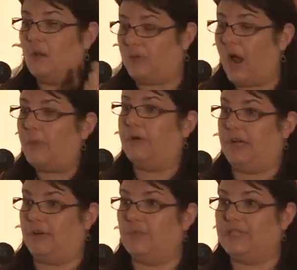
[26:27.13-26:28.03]

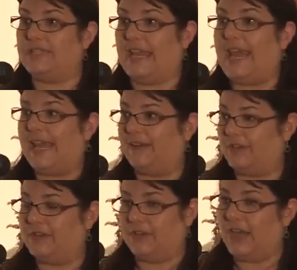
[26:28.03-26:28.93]
property was saved
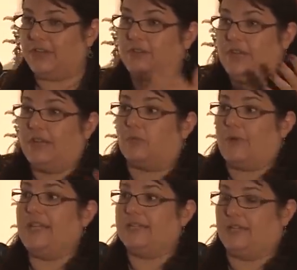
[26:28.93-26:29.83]
and and you need a
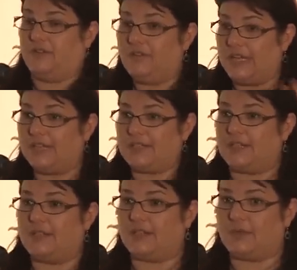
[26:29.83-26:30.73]
reason, you need to
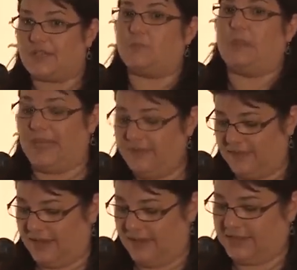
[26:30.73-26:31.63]
to explain
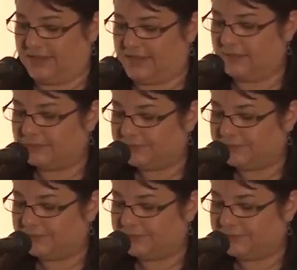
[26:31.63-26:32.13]
this.